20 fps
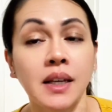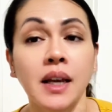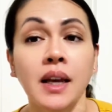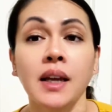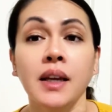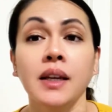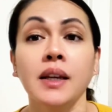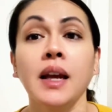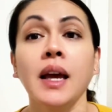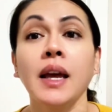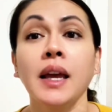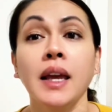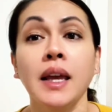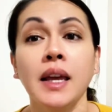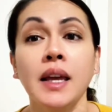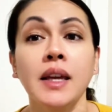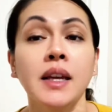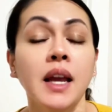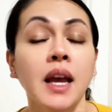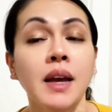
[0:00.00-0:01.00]
and I
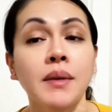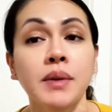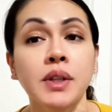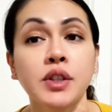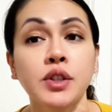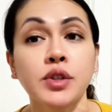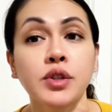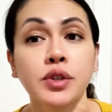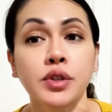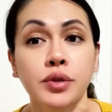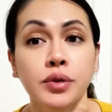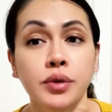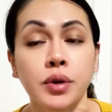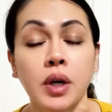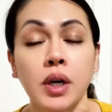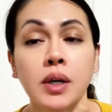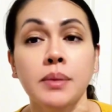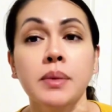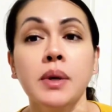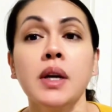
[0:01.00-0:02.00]
hate having to
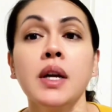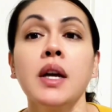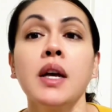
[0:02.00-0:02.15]
scrub